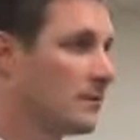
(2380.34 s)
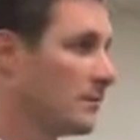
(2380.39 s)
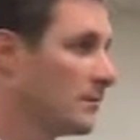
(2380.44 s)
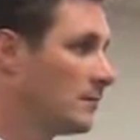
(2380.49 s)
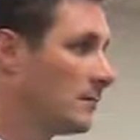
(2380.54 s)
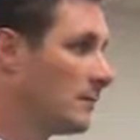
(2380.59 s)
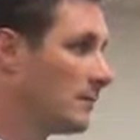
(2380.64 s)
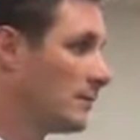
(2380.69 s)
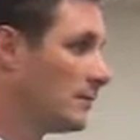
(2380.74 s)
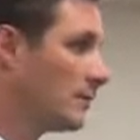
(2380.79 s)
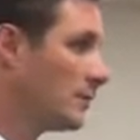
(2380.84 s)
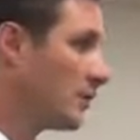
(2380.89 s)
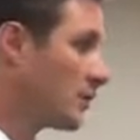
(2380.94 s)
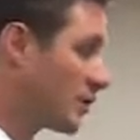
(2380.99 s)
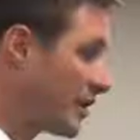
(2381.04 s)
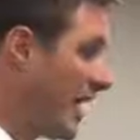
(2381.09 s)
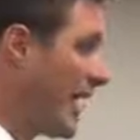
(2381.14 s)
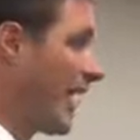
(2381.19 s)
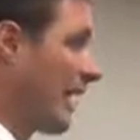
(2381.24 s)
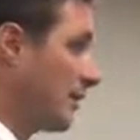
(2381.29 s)
Saved? They're
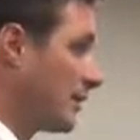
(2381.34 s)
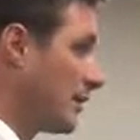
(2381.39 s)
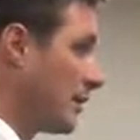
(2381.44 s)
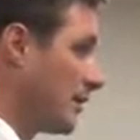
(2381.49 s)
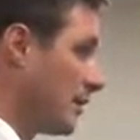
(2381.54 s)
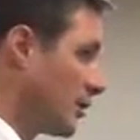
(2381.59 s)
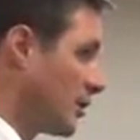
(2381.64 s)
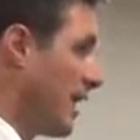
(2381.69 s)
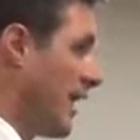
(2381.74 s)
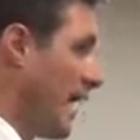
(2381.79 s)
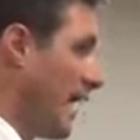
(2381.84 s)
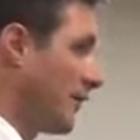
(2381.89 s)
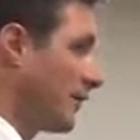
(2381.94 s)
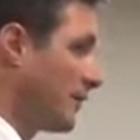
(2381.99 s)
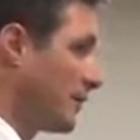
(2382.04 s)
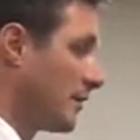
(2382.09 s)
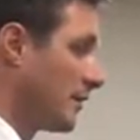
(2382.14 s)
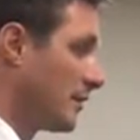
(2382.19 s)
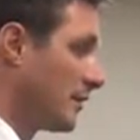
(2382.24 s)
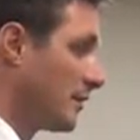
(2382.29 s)
saved. They're
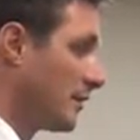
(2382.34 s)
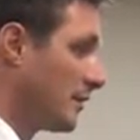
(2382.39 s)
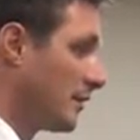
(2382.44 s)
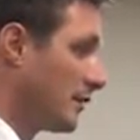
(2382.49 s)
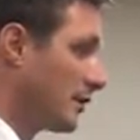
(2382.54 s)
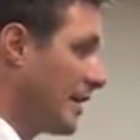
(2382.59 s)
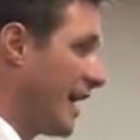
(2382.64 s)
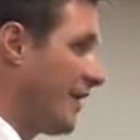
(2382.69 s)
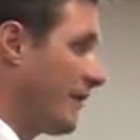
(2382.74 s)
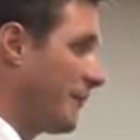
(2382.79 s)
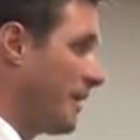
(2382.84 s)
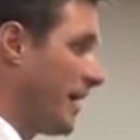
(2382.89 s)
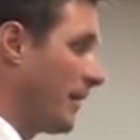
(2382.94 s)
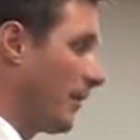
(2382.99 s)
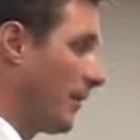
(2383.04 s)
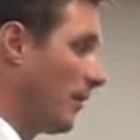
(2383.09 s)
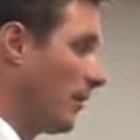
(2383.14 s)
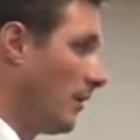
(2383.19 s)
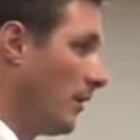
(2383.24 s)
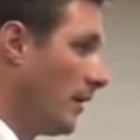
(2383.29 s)
saved. Saved
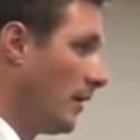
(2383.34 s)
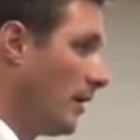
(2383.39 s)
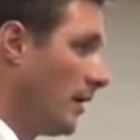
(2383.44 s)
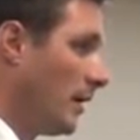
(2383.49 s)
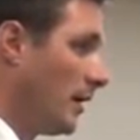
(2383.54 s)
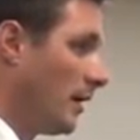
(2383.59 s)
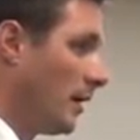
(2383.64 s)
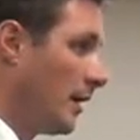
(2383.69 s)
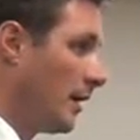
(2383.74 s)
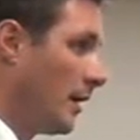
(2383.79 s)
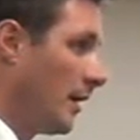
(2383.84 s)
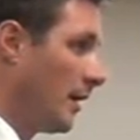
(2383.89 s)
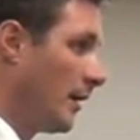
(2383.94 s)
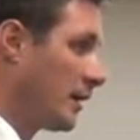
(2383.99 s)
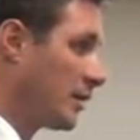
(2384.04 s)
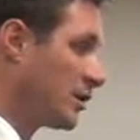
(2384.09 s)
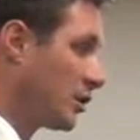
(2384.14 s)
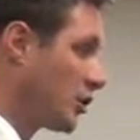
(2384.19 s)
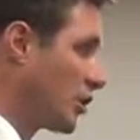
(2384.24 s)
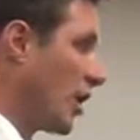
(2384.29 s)
people. Uh,
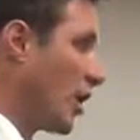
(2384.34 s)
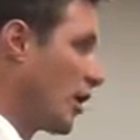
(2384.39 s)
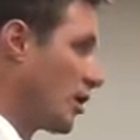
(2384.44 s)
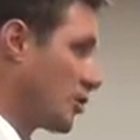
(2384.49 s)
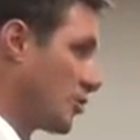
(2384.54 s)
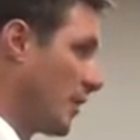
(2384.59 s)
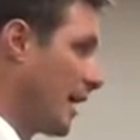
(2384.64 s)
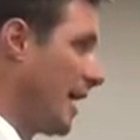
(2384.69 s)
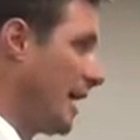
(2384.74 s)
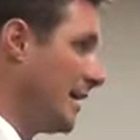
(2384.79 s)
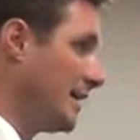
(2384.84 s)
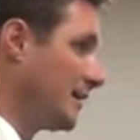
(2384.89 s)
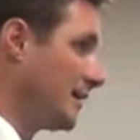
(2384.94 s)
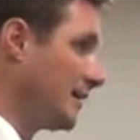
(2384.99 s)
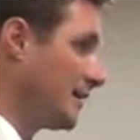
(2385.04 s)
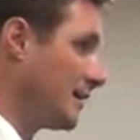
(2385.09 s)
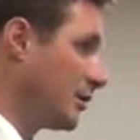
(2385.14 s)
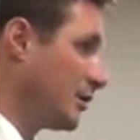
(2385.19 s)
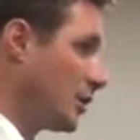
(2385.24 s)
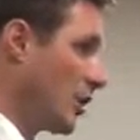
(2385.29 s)
it's a church, right?
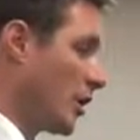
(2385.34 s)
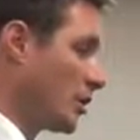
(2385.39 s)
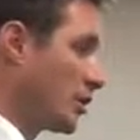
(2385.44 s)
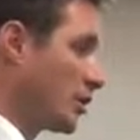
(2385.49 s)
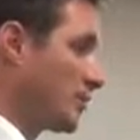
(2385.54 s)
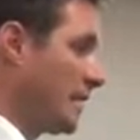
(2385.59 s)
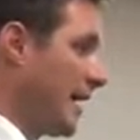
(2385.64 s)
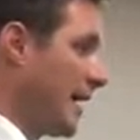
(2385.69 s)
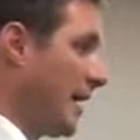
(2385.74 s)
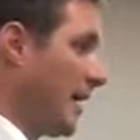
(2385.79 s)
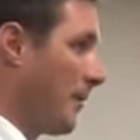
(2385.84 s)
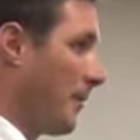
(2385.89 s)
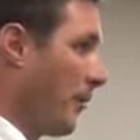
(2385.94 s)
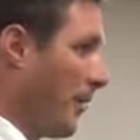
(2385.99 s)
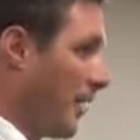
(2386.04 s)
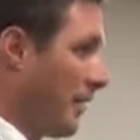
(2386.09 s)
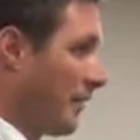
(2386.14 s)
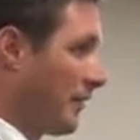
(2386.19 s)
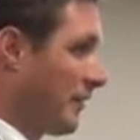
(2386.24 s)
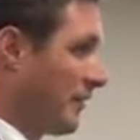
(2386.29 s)
The church is made up
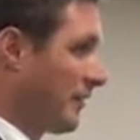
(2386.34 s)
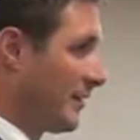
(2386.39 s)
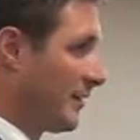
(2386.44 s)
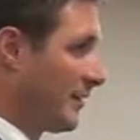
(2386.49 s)
with